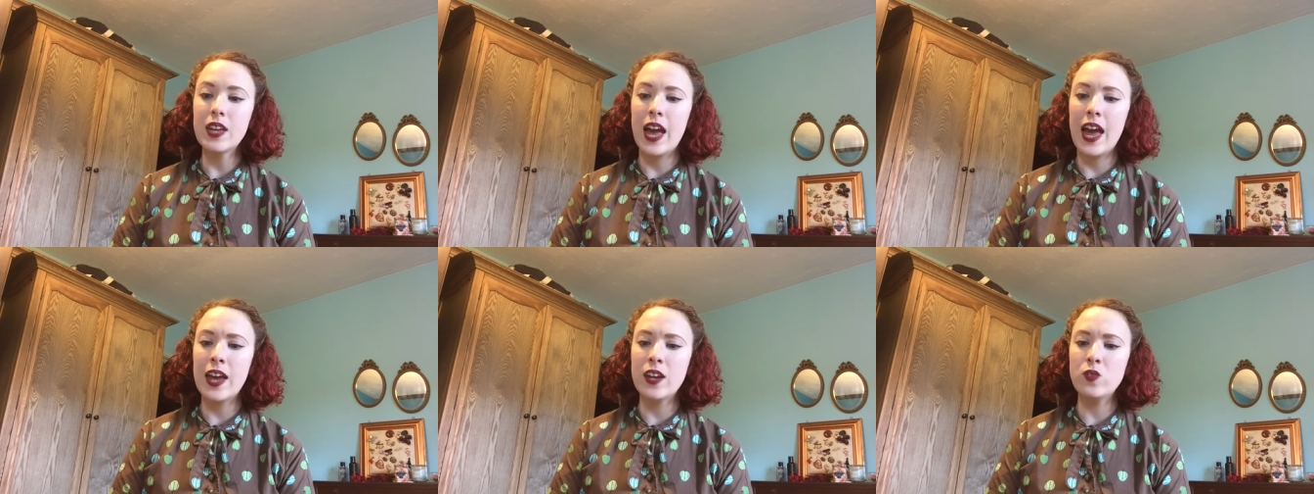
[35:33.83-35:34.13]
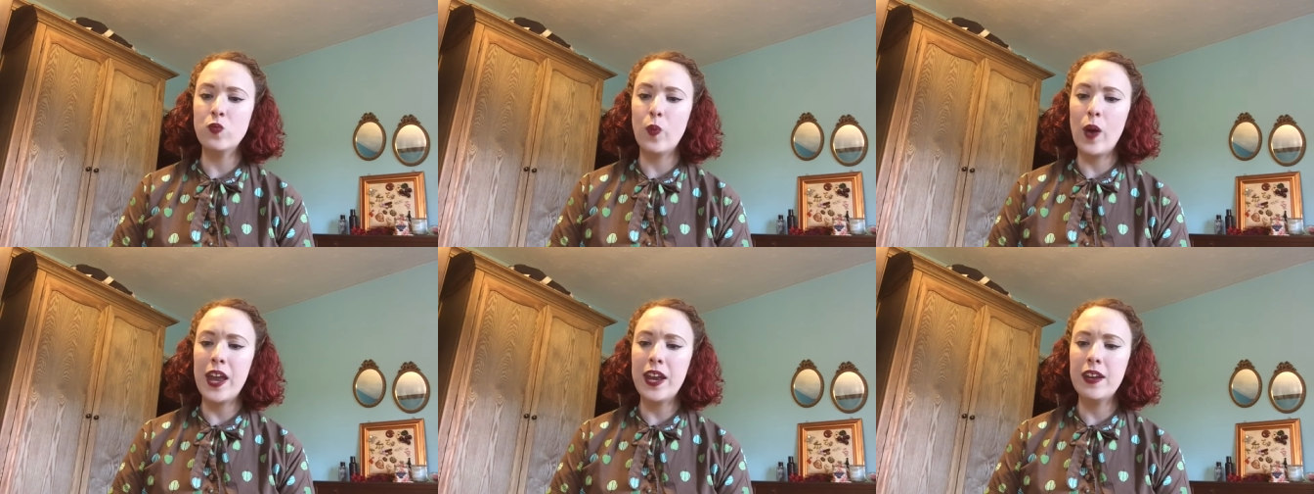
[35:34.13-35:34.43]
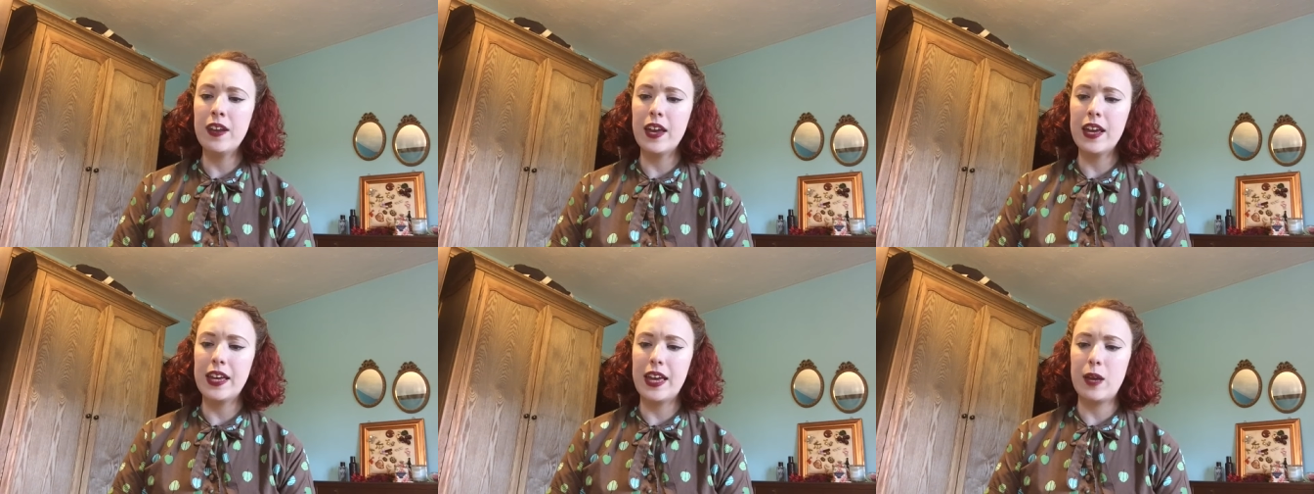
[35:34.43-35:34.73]
And
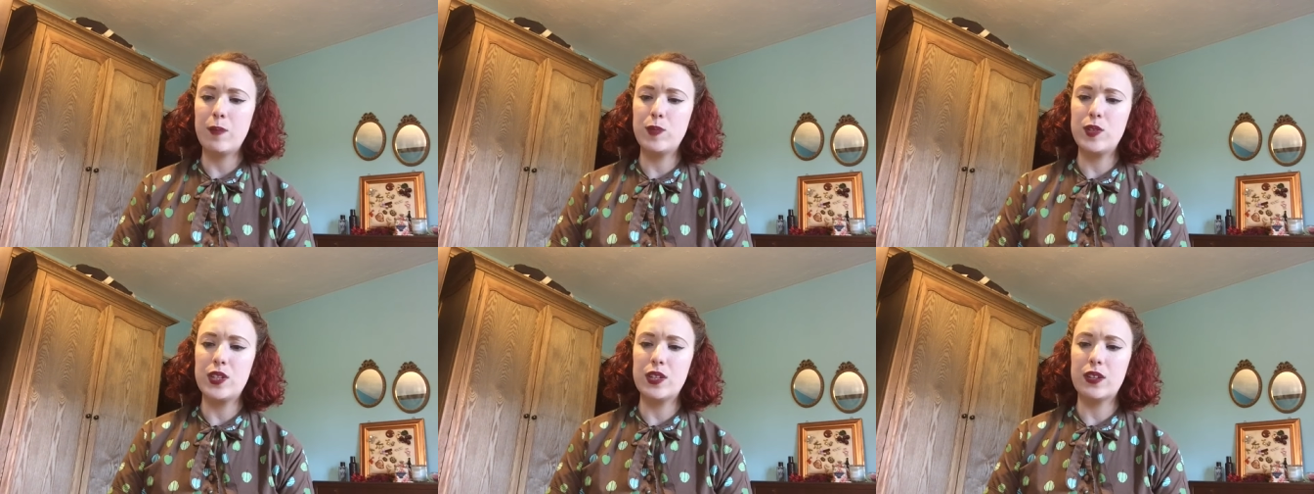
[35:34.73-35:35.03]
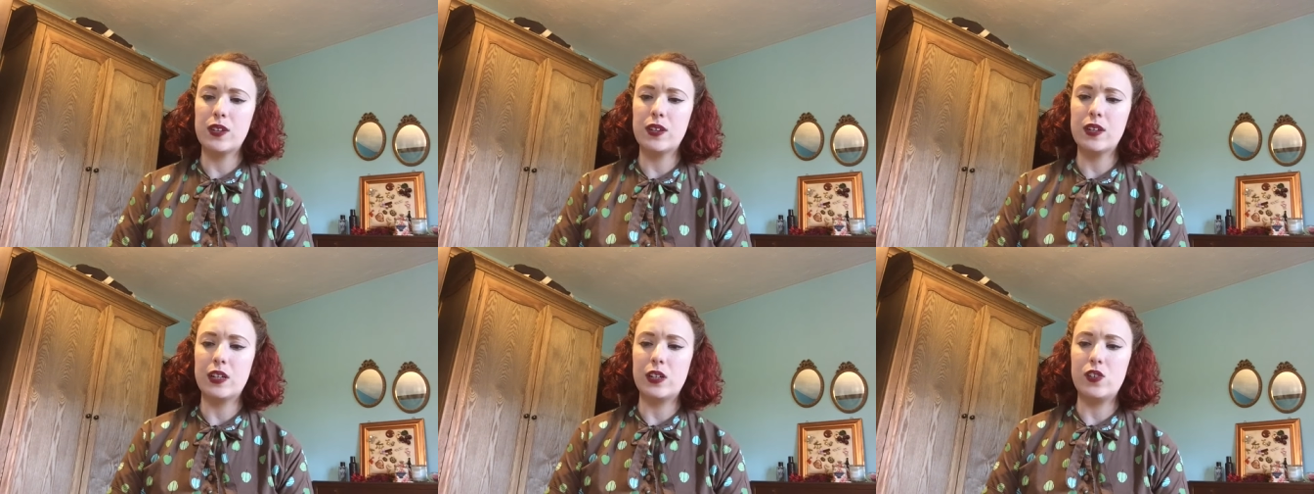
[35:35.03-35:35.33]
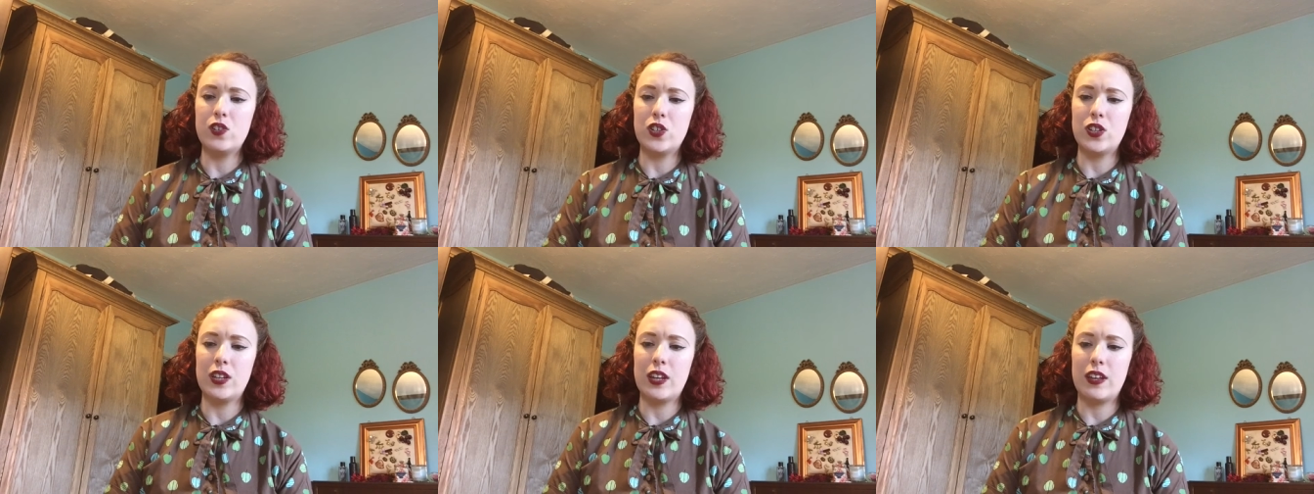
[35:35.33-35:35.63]
when I came to the
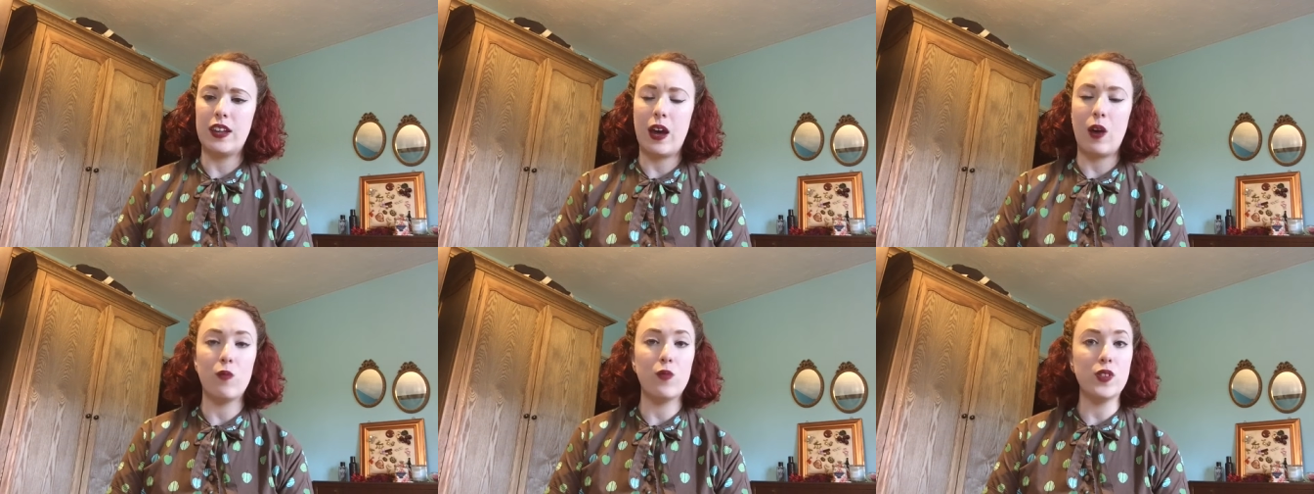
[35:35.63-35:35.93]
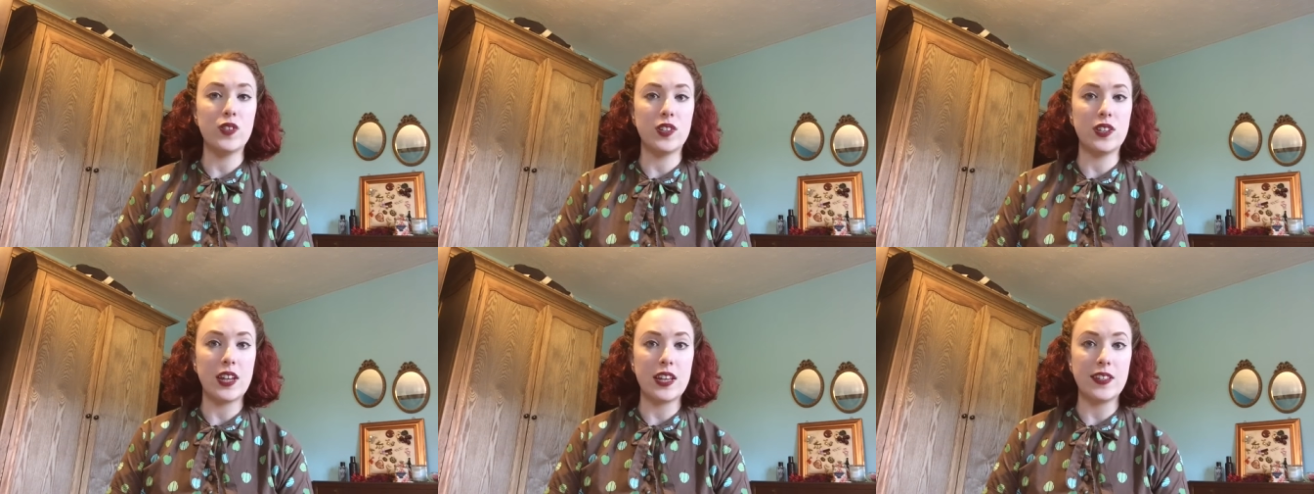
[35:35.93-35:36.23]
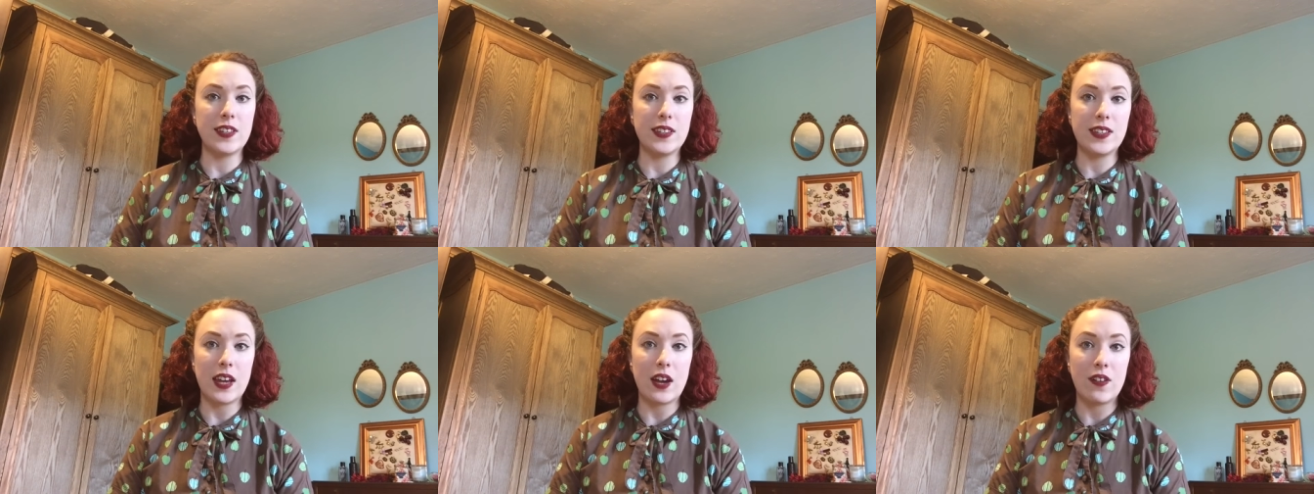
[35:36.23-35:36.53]
conclusion that that wasn't
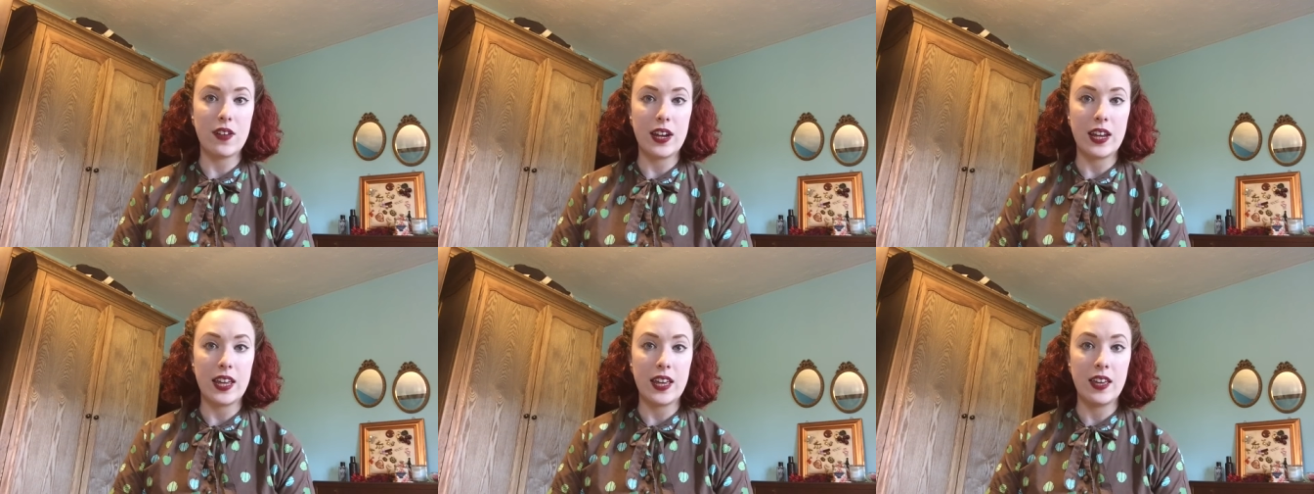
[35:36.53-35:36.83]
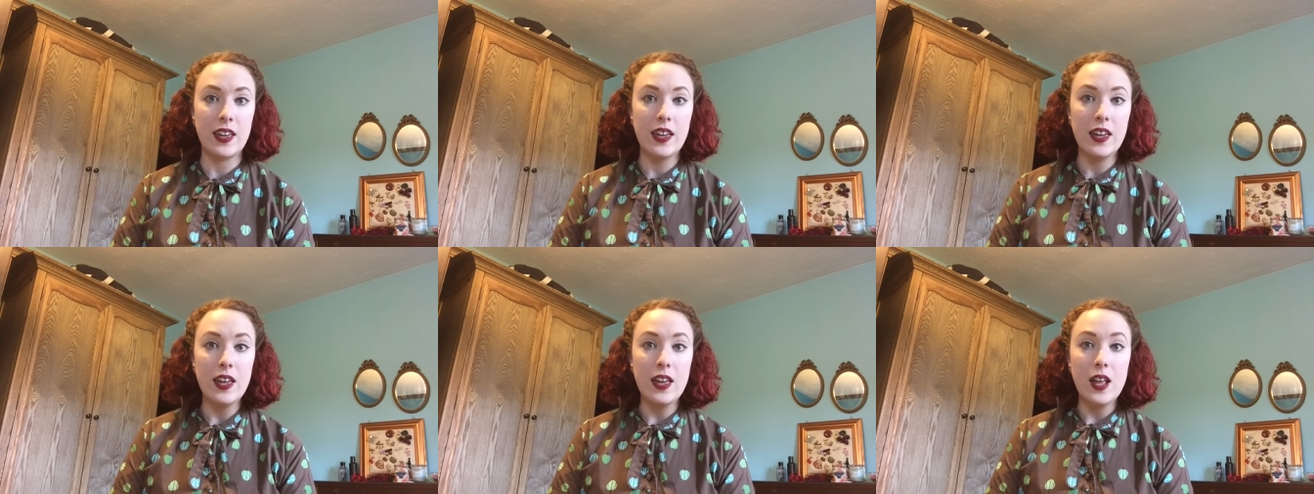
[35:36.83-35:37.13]
necessarily